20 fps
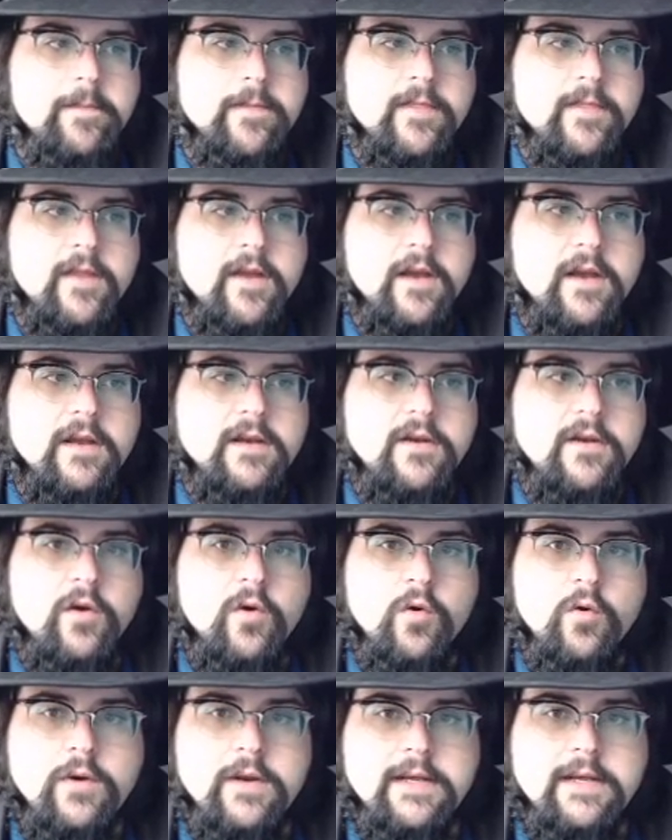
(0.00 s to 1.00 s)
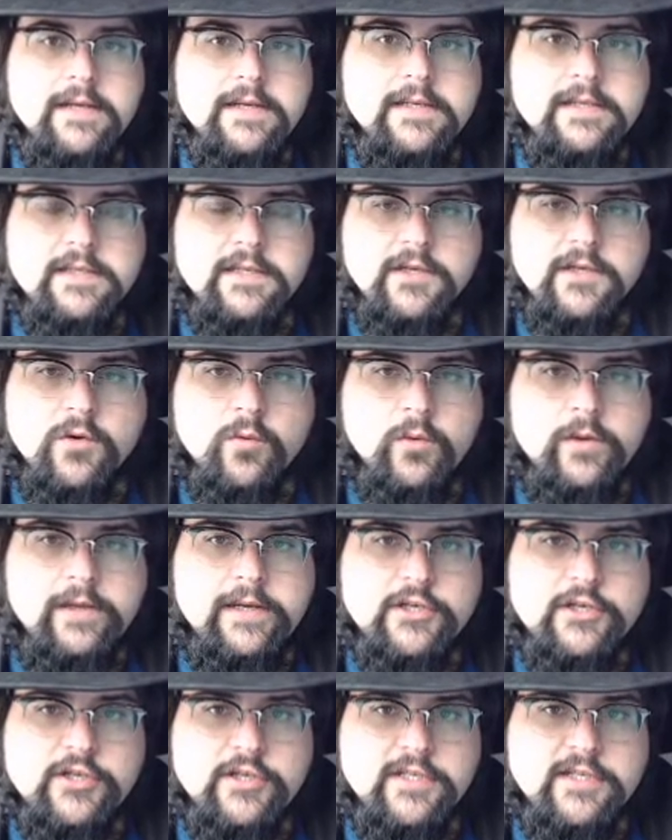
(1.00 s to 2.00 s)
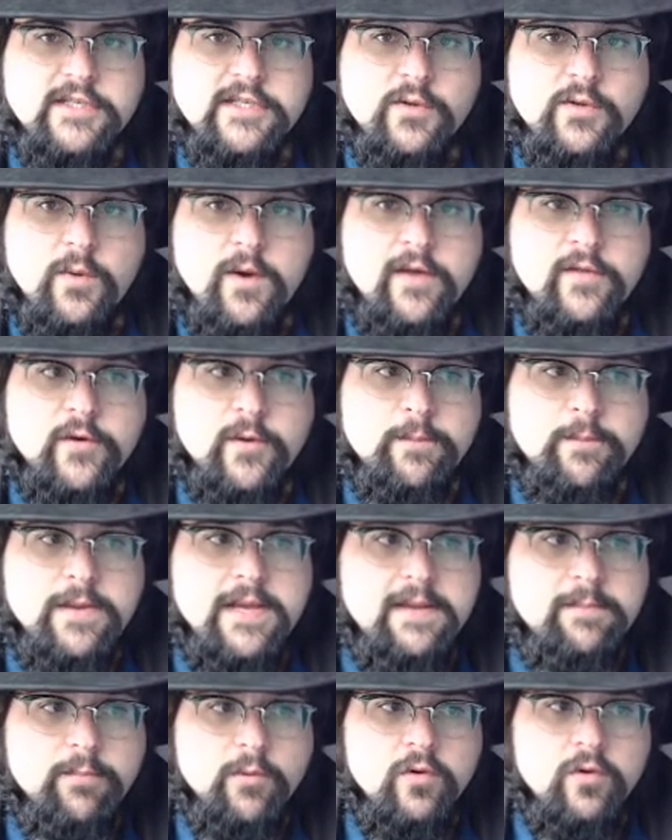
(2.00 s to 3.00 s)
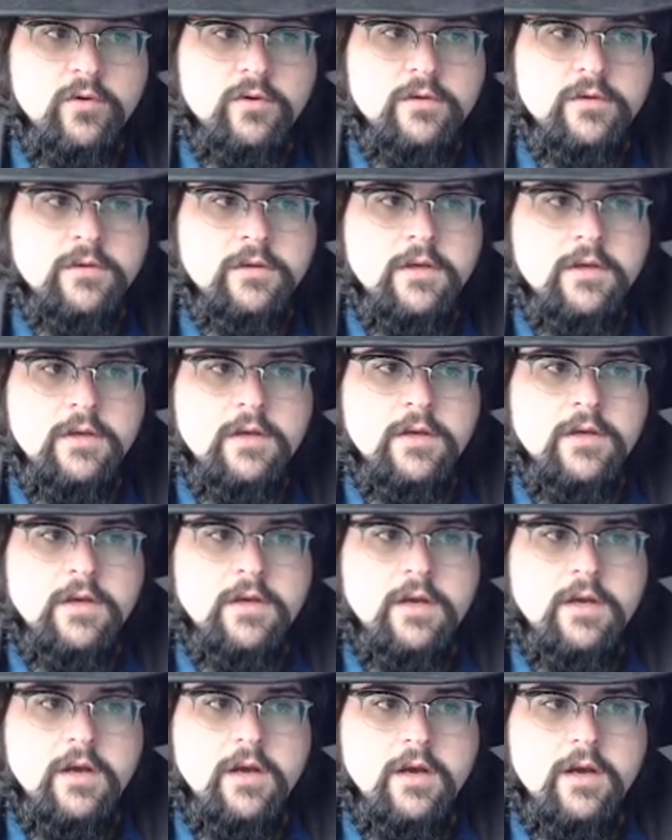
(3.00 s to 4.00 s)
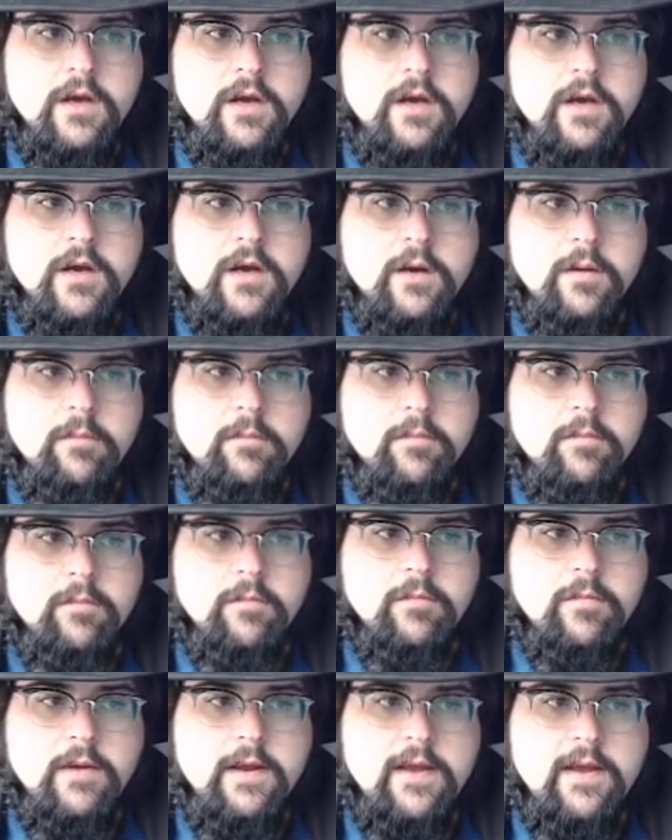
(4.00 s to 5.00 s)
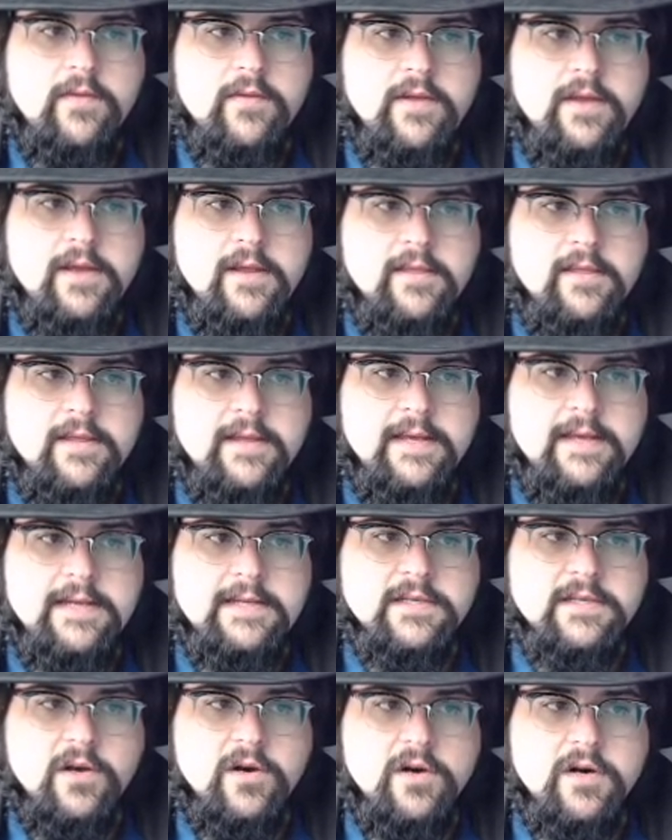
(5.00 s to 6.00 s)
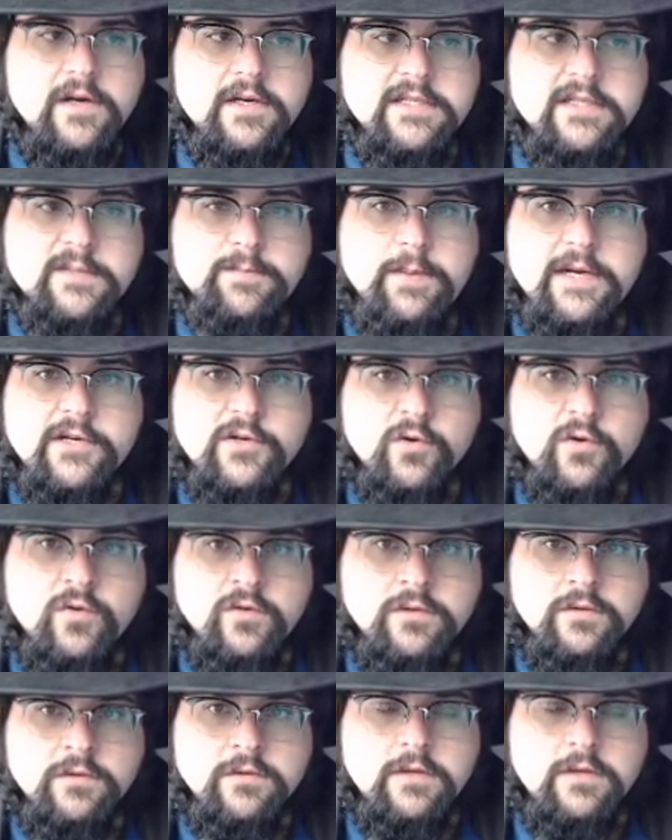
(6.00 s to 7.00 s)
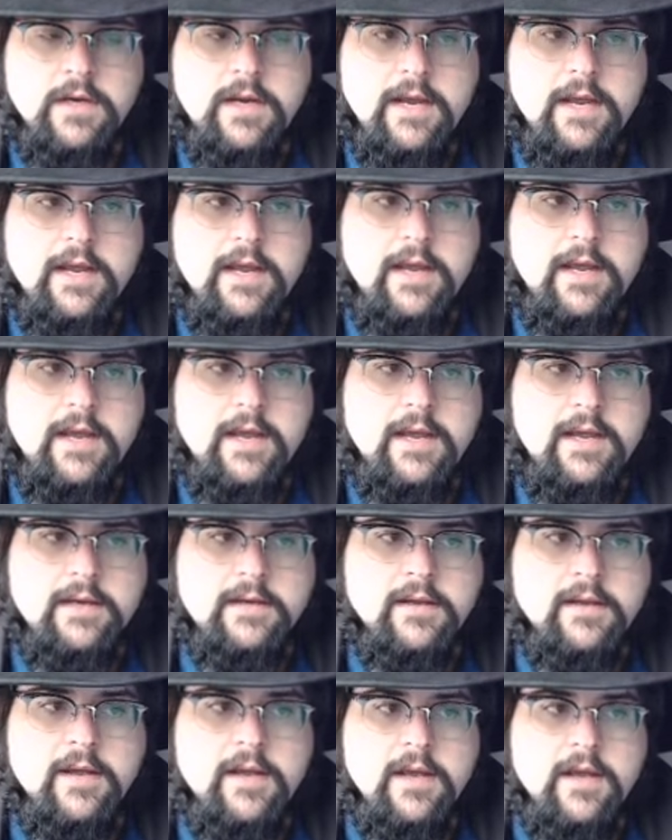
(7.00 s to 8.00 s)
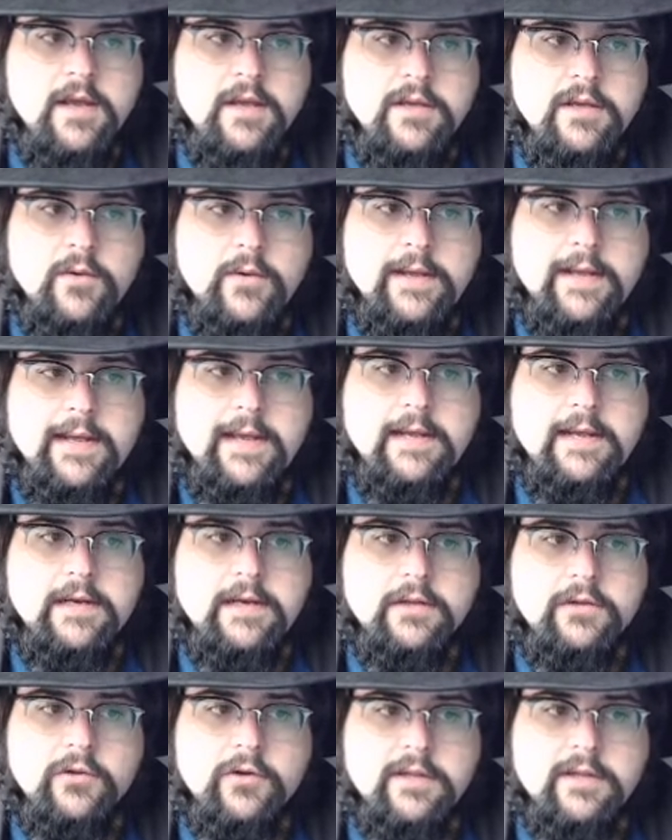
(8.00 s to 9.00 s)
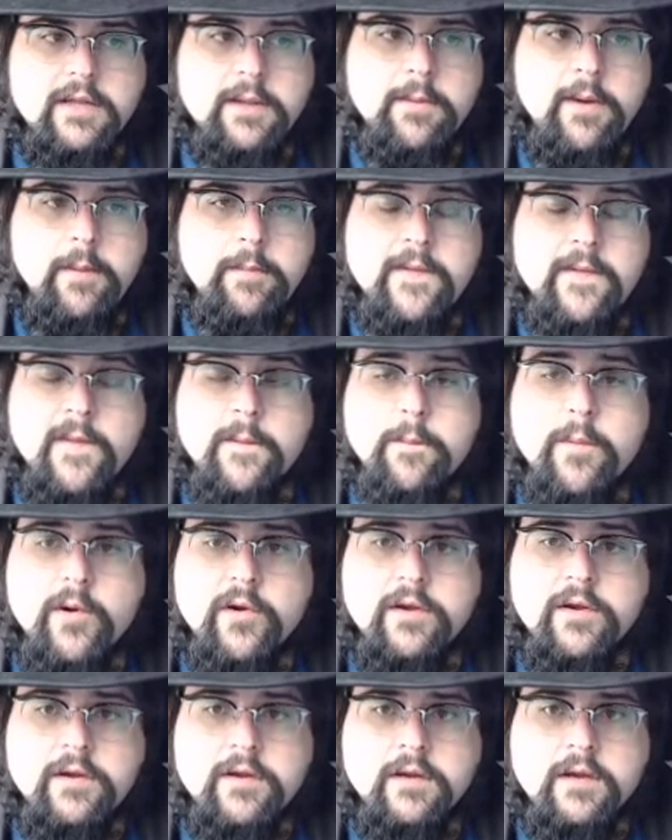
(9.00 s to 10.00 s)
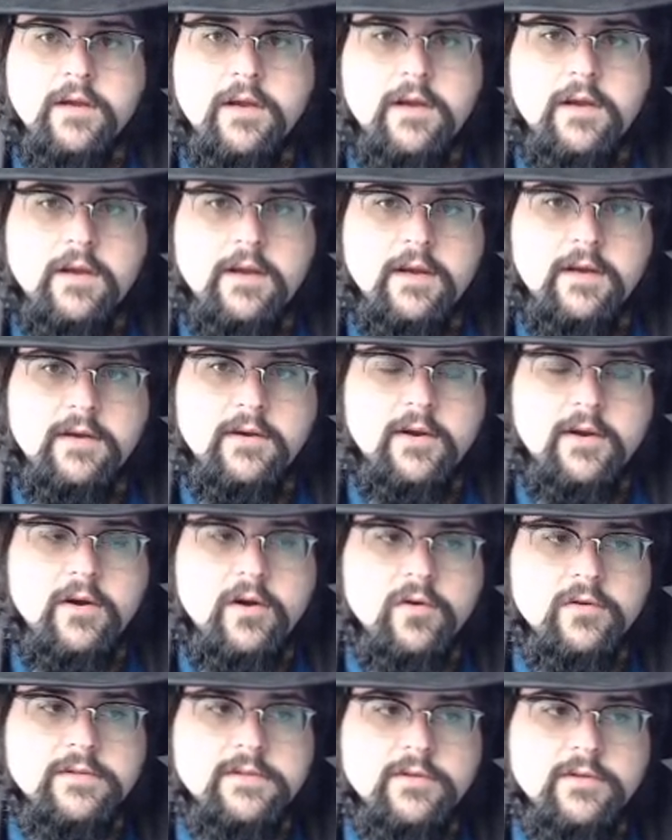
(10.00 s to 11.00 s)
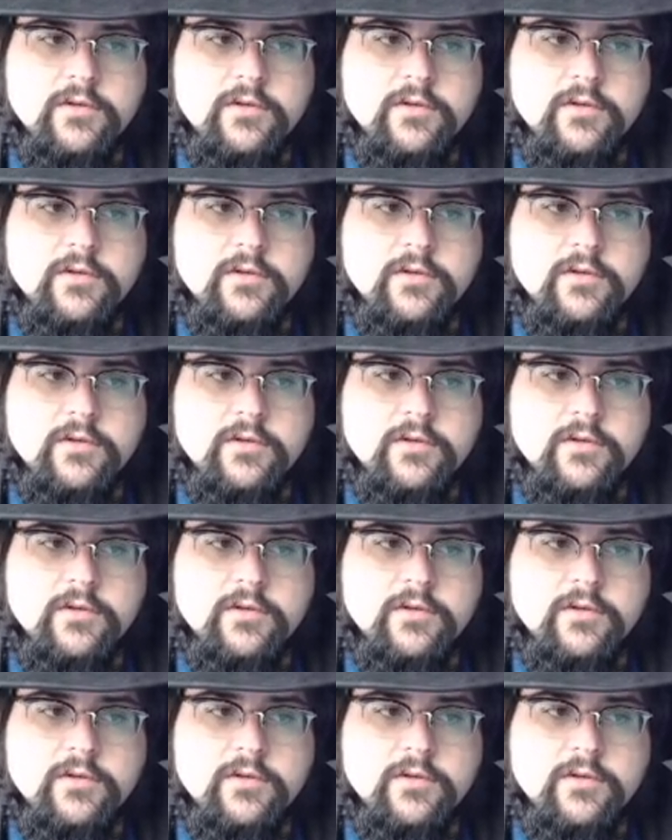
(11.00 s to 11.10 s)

The node is your relations to other people. And then these are special, and you can look them up in the book, and you can also